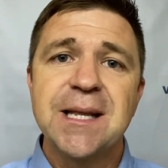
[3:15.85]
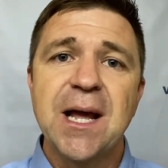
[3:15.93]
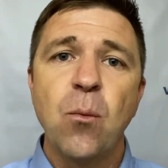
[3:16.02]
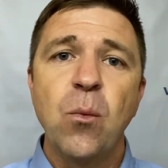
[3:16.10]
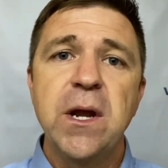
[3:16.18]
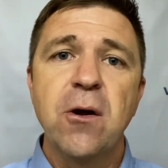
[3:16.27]

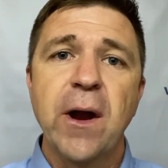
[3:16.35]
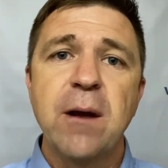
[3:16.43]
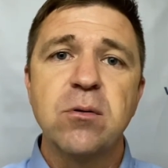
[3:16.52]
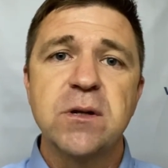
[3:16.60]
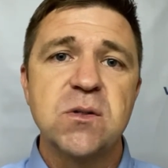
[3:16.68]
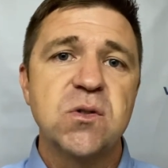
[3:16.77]
that we are
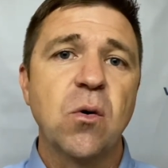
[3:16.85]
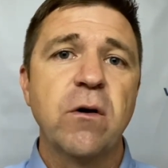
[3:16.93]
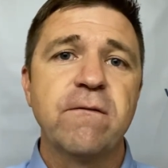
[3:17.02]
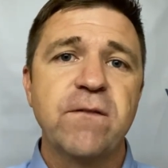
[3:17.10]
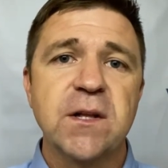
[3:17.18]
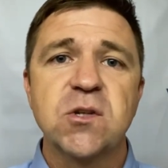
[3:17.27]
able to enjoy
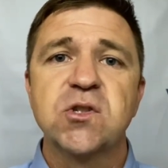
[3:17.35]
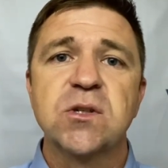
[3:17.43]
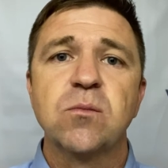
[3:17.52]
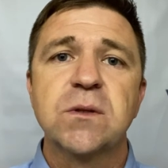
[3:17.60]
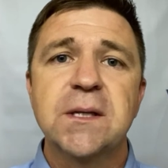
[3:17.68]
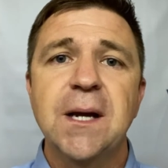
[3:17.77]

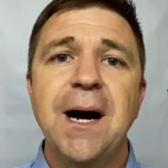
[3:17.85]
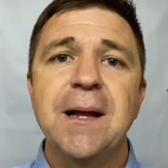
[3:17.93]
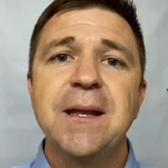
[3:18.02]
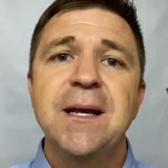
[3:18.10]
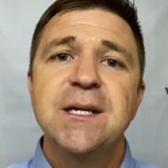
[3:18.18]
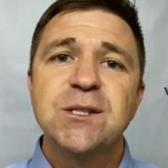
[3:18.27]
fellowship with God.
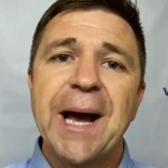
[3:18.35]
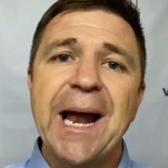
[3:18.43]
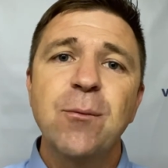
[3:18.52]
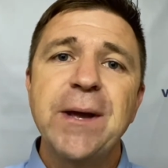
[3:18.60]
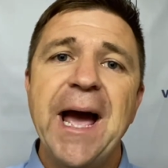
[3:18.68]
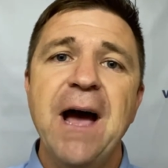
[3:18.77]
So how
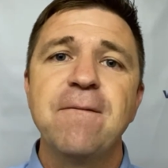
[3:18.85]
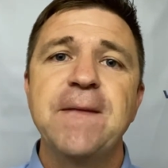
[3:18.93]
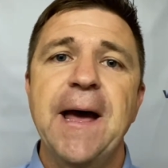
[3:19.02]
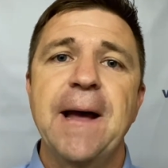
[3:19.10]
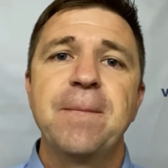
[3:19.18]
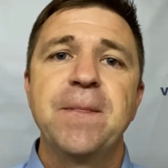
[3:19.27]
do we have
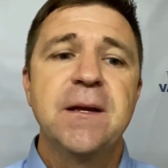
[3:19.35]
that?